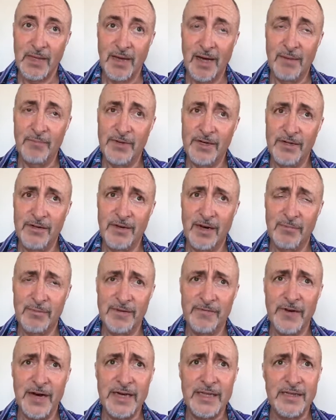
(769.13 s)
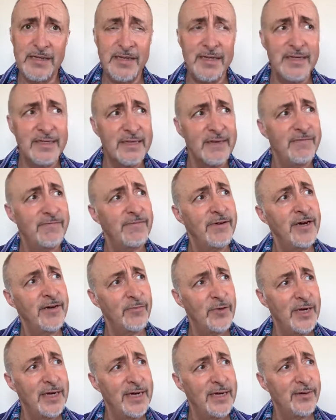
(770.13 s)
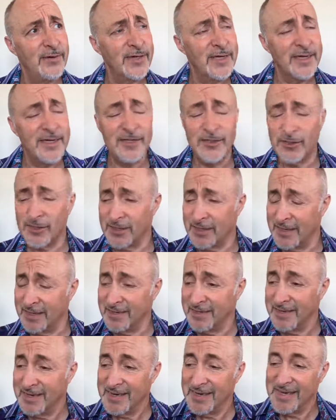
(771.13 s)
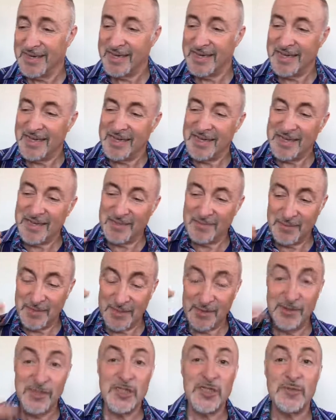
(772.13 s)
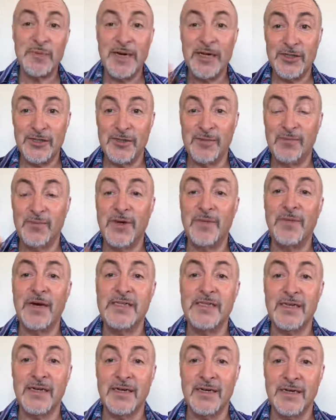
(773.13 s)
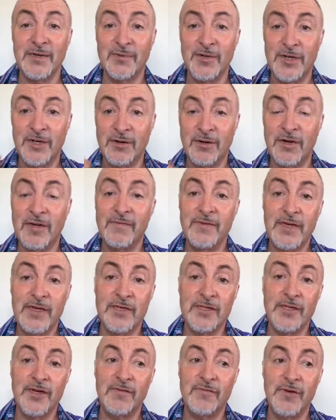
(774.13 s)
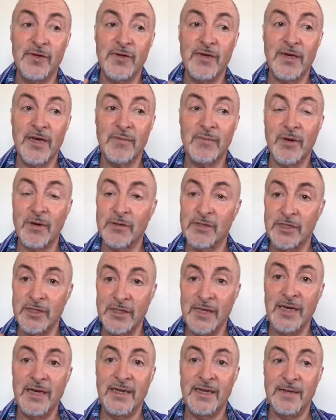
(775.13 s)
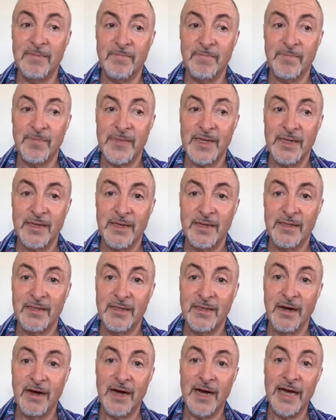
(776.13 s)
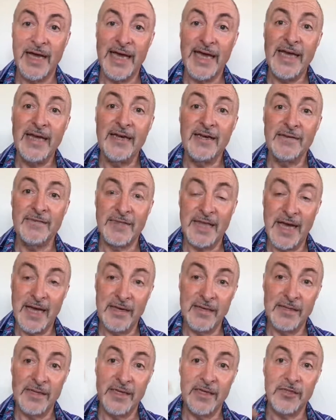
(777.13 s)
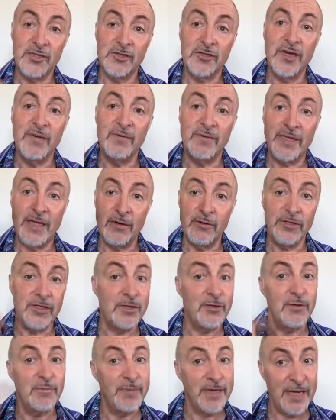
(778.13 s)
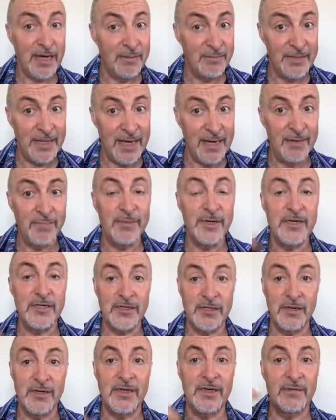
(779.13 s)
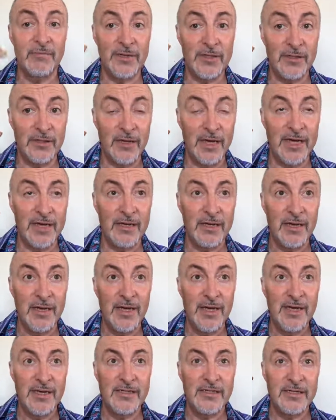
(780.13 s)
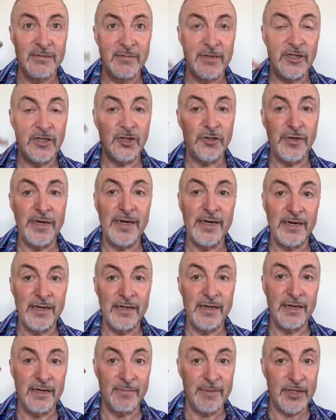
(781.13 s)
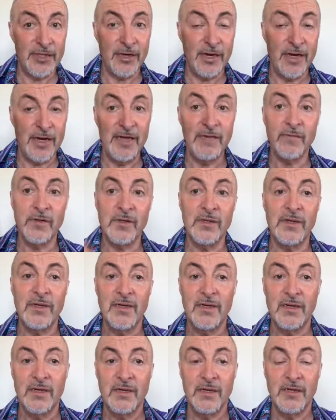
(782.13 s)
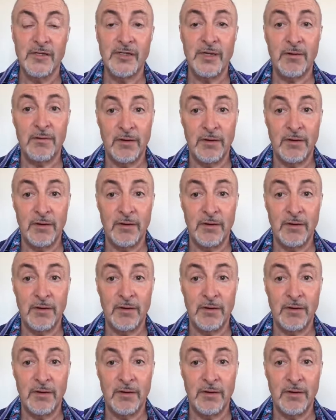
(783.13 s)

I'm, I'm defining the DSM-5 right now okay interesting there is a spectrum where basically when you're not loving yourself you can come across as needy the high end of that the extreme of that not saying you become that but it's certainly a bit a similar trait at a much higher level, which how